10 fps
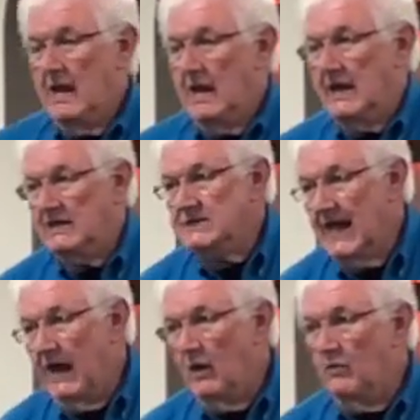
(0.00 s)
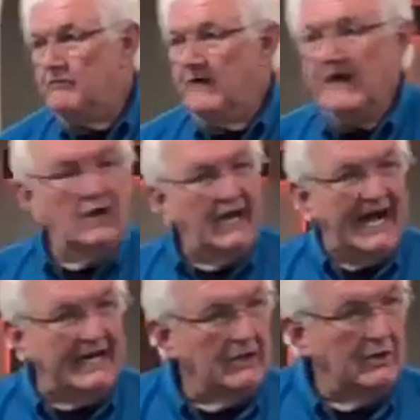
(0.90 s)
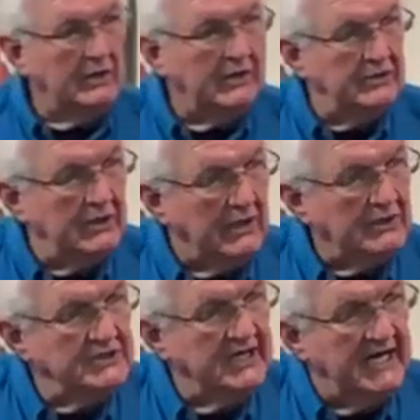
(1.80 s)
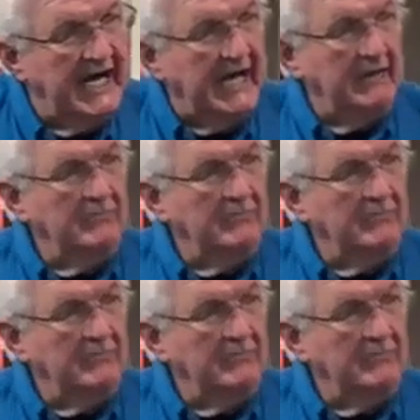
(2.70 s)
And I said, I don't feel like going to church today.